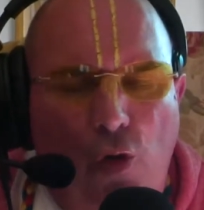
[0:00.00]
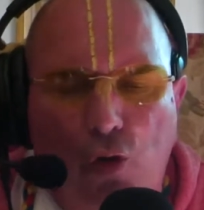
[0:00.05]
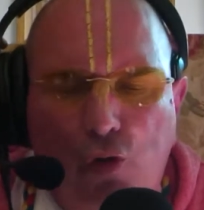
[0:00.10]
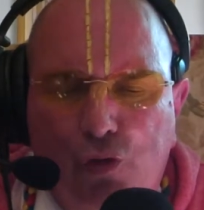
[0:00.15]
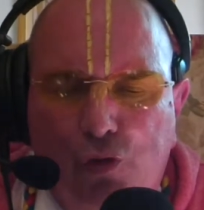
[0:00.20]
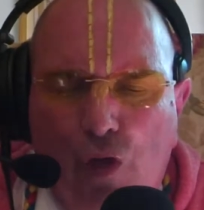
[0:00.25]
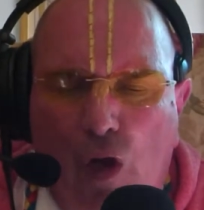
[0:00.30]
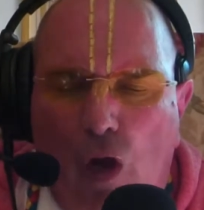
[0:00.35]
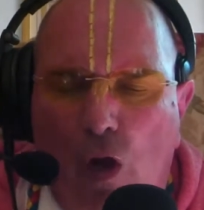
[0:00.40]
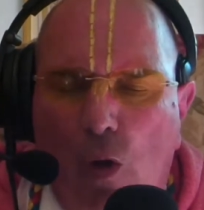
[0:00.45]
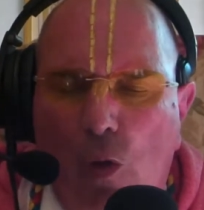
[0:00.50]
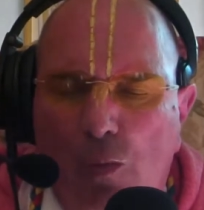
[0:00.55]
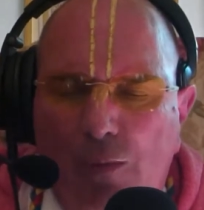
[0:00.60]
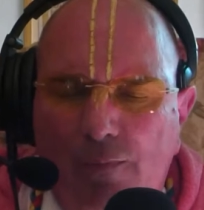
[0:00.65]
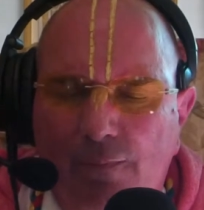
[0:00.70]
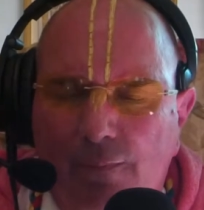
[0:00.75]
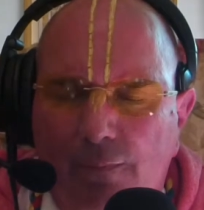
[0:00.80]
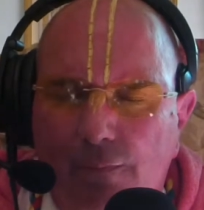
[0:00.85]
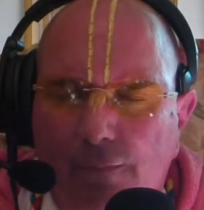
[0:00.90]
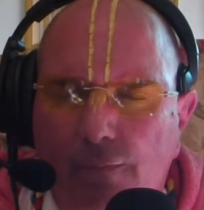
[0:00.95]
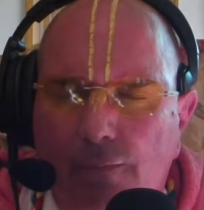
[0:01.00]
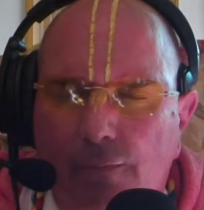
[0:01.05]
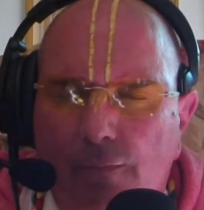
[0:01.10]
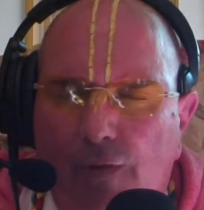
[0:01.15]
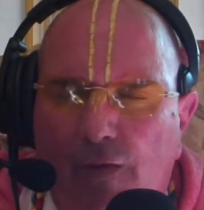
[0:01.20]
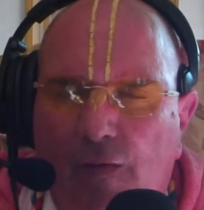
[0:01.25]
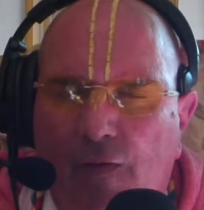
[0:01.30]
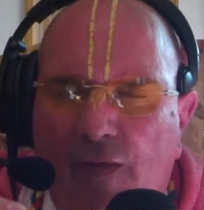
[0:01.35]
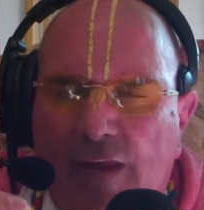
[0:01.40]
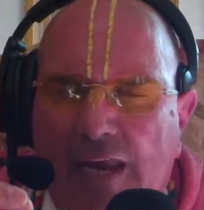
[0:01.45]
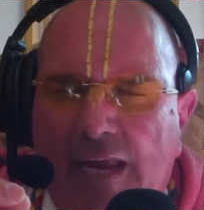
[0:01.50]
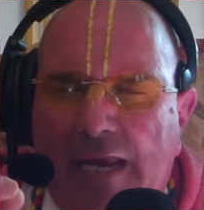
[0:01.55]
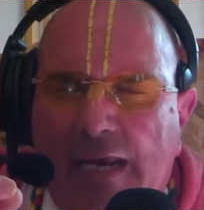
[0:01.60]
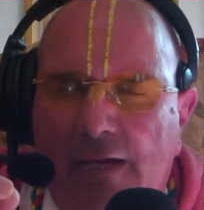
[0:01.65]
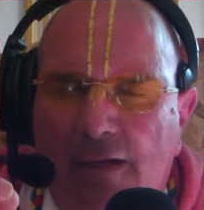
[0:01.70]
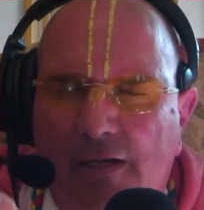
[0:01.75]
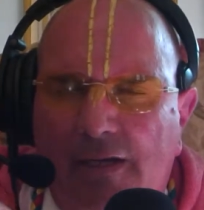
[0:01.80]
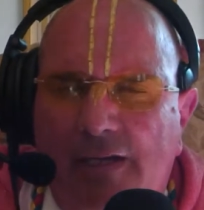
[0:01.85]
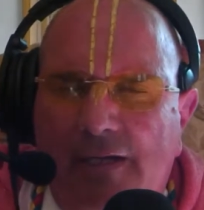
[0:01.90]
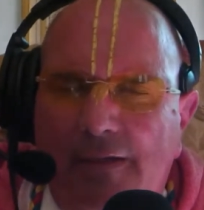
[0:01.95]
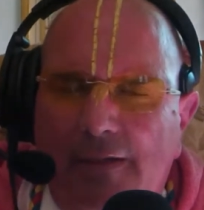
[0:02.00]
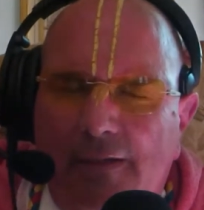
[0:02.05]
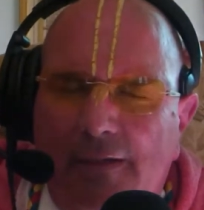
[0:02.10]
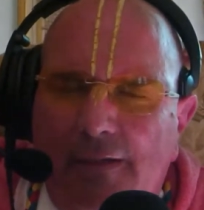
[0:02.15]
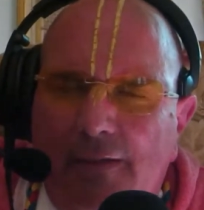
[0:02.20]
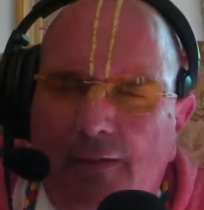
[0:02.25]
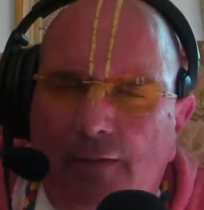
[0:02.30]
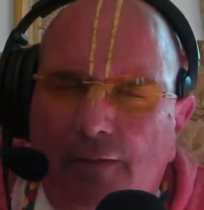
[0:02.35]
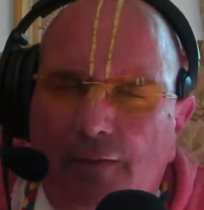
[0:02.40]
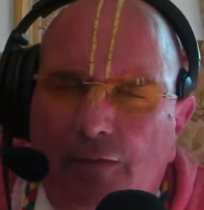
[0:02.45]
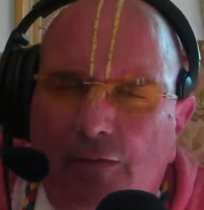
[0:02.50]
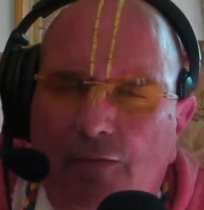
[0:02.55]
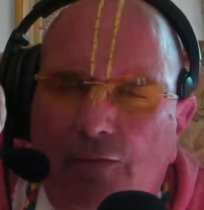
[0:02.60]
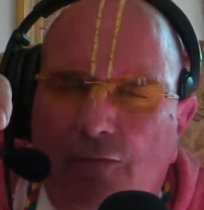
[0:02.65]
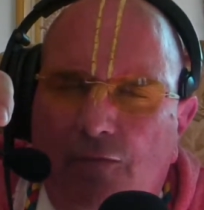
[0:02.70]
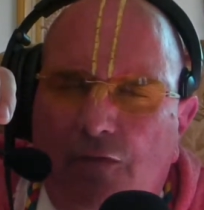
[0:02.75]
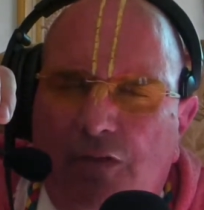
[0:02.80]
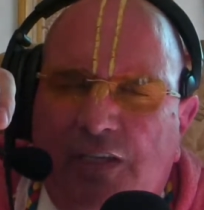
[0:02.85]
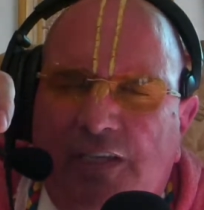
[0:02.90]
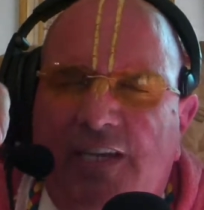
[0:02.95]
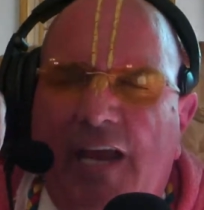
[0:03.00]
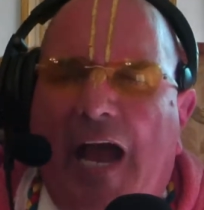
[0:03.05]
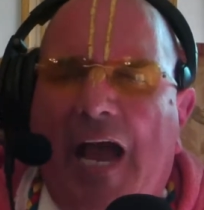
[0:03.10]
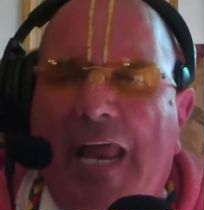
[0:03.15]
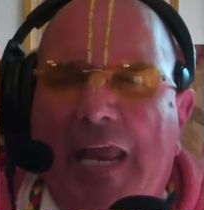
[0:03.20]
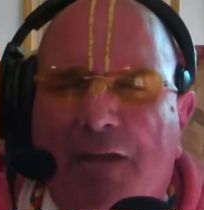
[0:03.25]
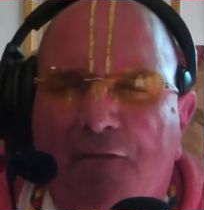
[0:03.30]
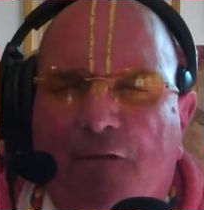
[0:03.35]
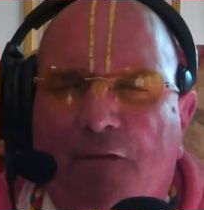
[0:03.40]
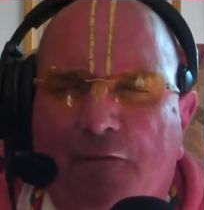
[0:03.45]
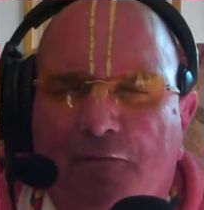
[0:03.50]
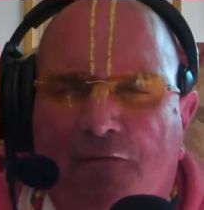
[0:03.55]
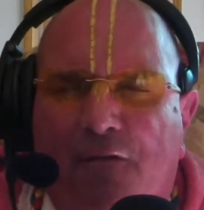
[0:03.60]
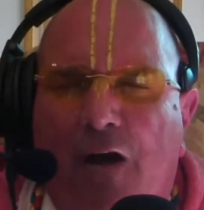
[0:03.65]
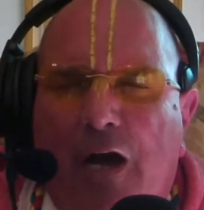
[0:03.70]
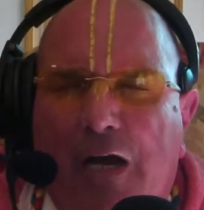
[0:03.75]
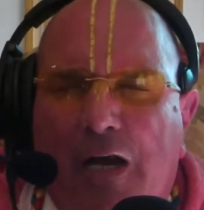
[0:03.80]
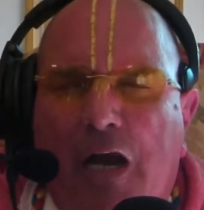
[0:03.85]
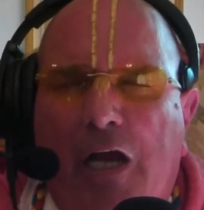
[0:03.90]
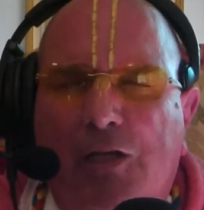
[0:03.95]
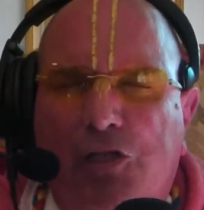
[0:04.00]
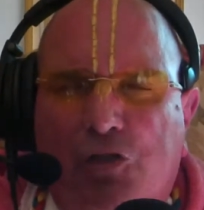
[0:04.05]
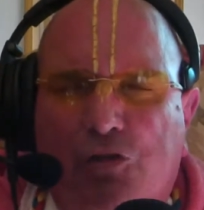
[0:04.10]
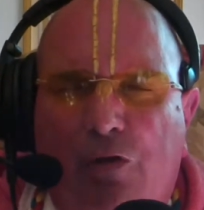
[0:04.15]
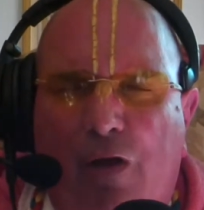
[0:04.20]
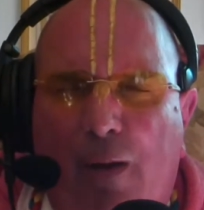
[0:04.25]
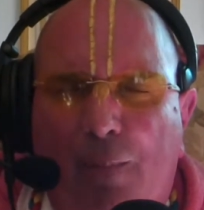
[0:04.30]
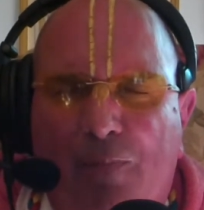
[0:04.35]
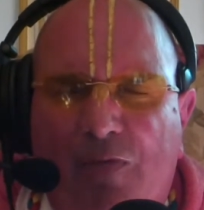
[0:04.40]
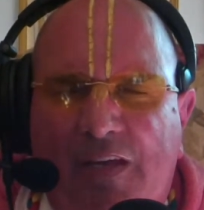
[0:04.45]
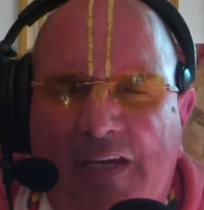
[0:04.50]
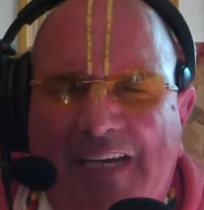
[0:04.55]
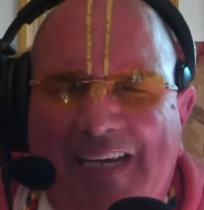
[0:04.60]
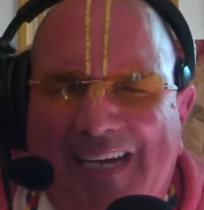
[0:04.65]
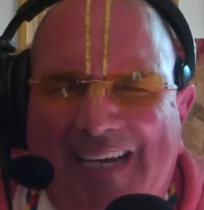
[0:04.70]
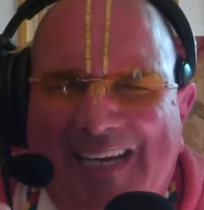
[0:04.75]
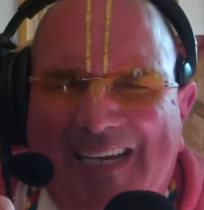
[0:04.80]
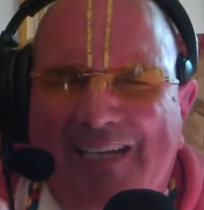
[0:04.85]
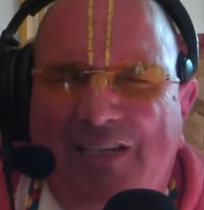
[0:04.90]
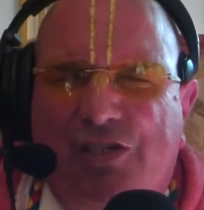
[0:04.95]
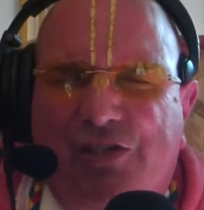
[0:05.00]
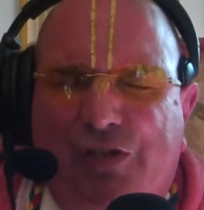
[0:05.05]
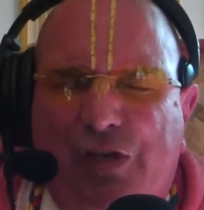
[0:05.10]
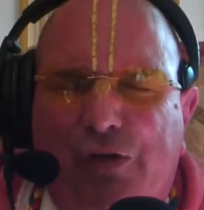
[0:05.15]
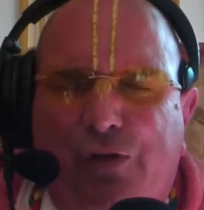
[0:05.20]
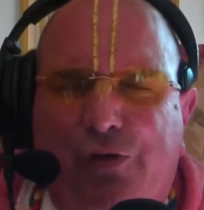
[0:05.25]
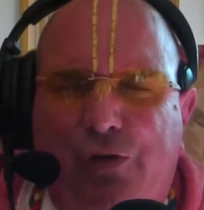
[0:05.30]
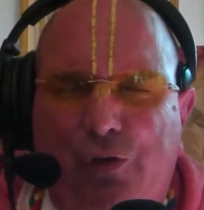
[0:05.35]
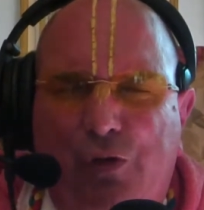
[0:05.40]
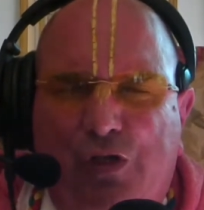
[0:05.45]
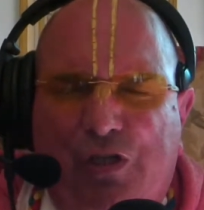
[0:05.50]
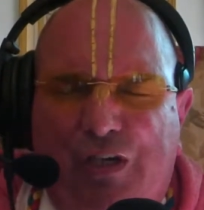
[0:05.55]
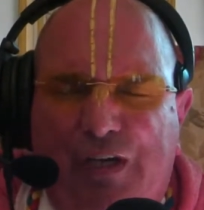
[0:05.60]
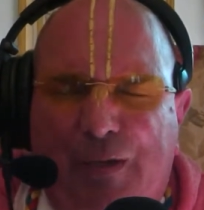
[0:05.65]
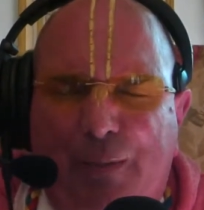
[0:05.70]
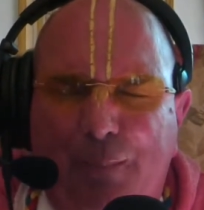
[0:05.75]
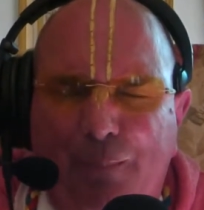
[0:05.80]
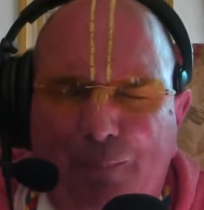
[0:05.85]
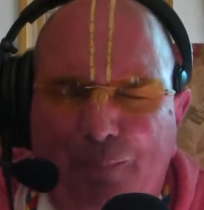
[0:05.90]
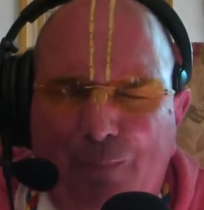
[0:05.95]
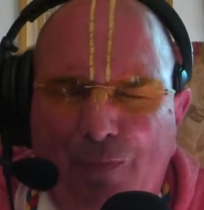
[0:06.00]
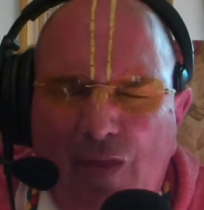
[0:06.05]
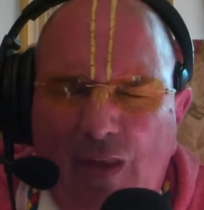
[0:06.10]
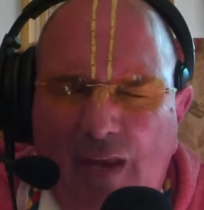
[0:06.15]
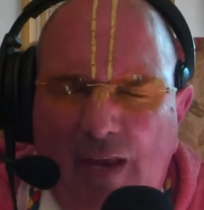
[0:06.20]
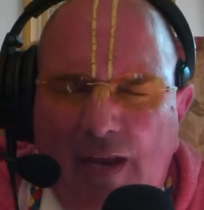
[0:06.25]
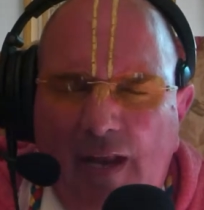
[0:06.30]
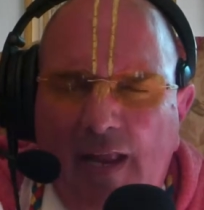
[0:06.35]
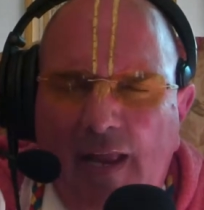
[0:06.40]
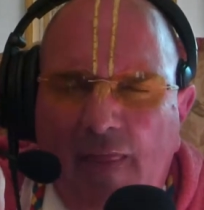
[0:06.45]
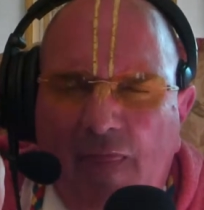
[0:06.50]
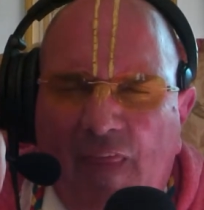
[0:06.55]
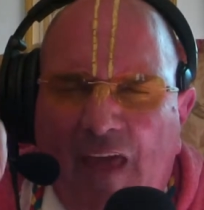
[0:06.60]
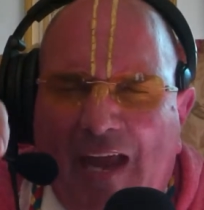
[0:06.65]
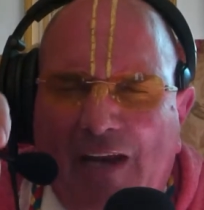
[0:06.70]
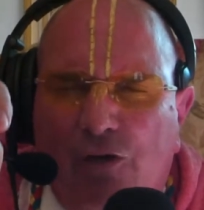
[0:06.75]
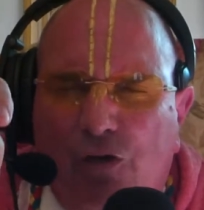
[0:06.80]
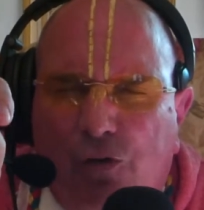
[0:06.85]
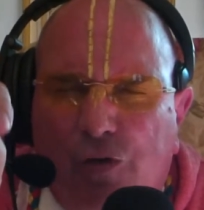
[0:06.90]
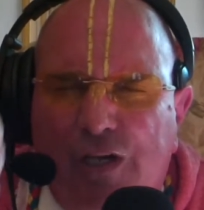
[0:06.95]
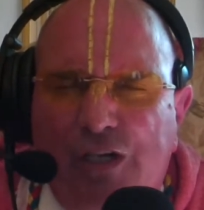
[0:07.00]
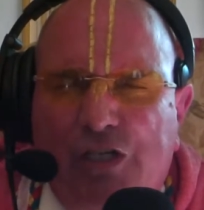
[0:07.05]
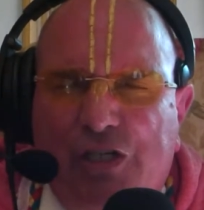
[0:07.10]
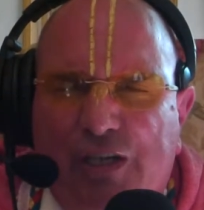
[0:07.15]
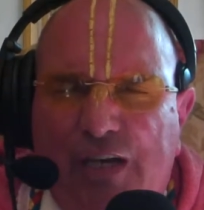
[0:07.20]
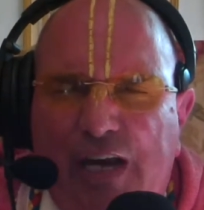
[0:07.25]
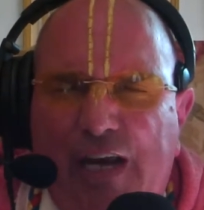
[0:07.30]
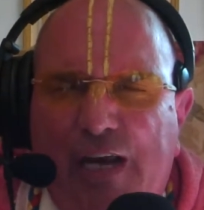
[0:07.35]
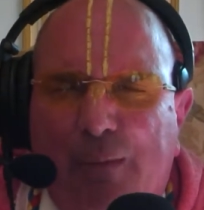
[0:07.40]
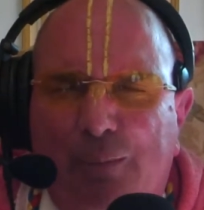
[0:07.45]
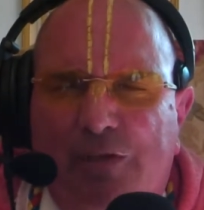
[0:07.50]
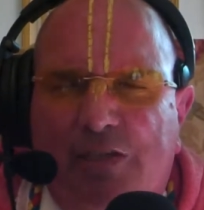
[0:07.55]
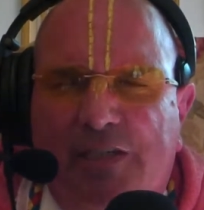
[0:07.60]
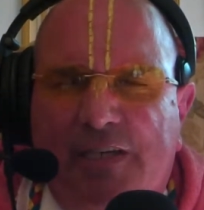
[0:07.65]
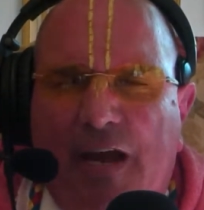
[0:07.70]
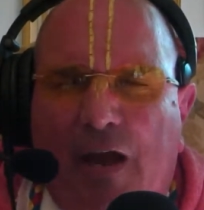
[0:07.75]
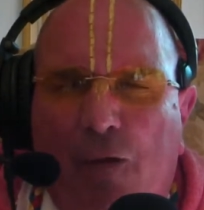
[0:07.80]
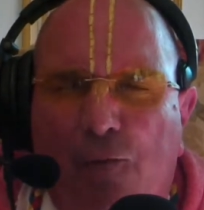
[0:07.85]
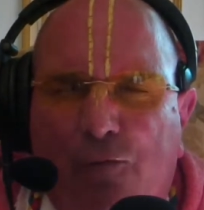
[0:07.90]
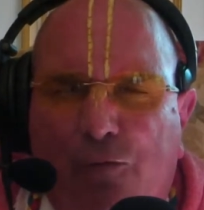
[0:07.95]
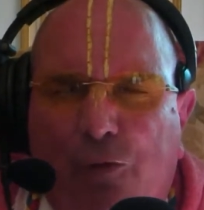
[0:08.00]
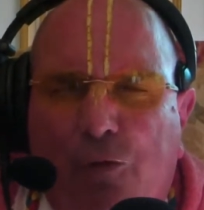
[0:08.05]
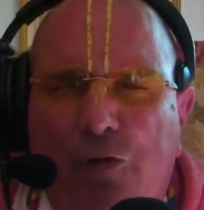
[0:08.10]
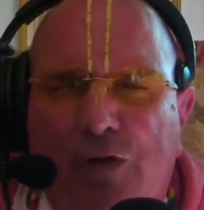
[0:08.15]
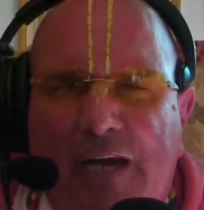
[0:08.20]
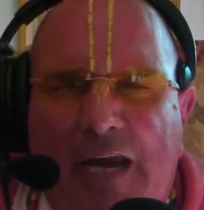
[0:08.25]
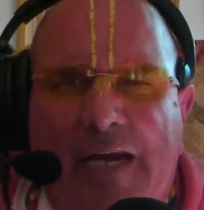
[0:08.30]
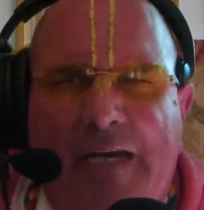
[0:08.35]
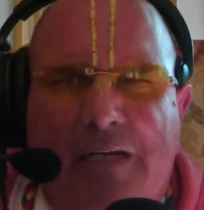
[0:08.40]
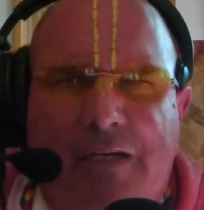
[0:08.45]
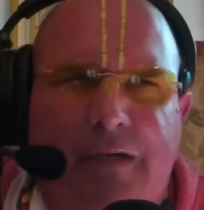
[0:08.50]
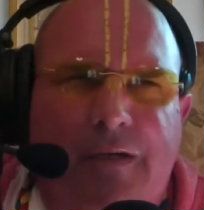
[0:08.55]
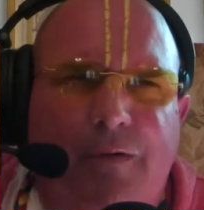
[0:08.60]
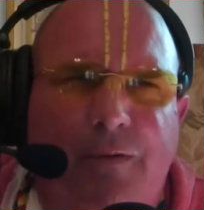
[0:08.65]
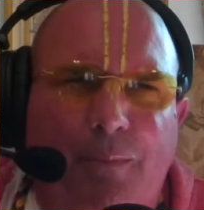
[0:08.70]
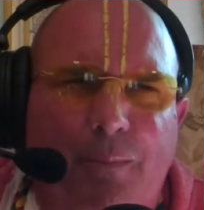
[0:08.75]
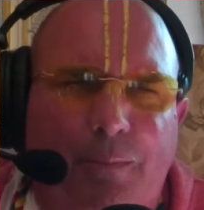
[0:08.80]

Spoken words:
So the Daiva Varnashram, the institution that Krishna himself created,